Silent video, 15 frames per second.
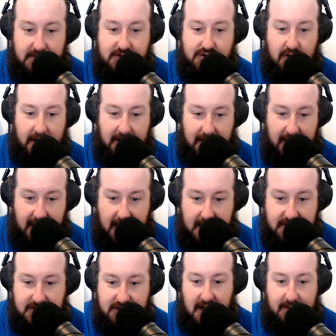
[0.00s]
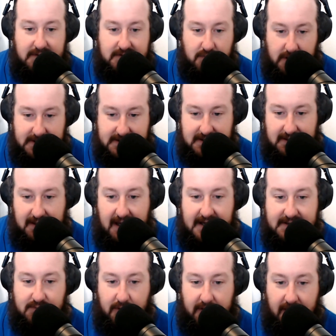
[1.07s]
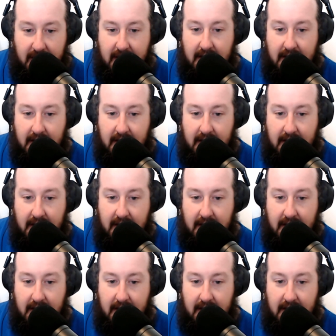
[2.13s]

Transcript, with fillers: Trey Lance, Jameis Winston, guys with,